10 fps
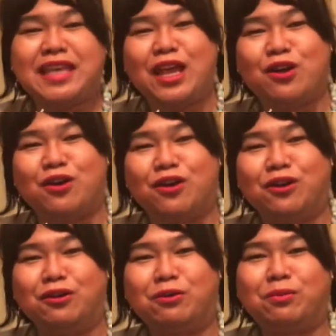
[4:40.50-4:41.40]

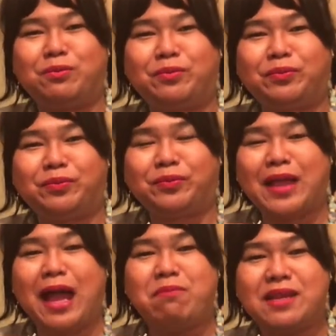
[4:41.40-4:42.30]
of
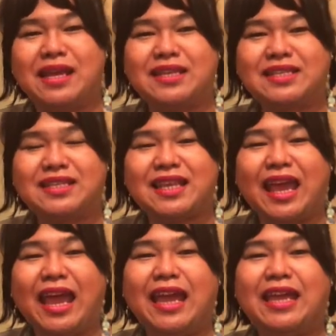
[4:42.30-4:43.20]
happiness
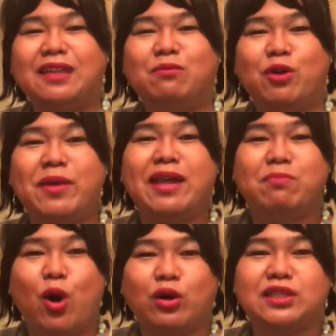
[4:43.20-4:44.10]
and for my
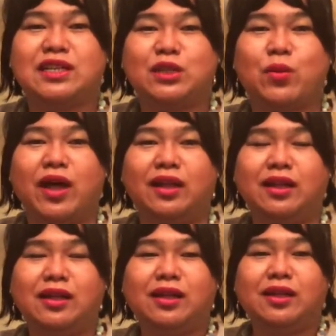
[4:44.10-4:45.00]
advocacy as well,
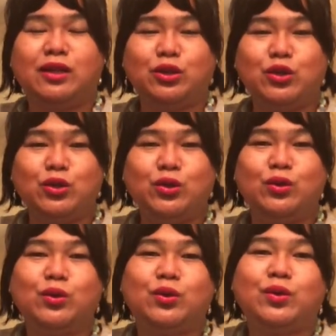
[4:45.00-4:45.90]

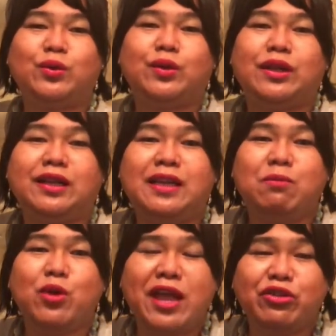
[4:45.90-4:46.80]
to give
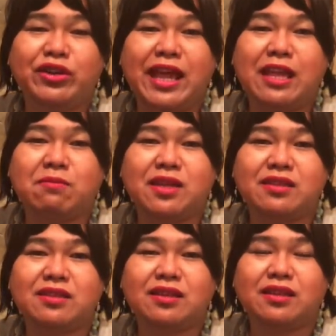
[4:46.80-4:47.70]
you
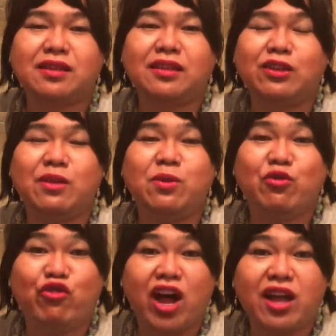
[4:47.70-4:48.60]
entertainment, to give you
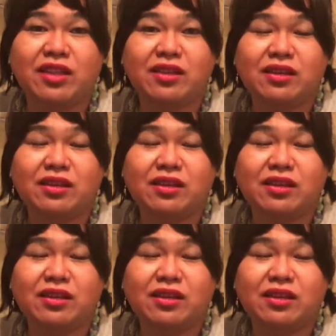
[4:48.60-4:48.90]
fun,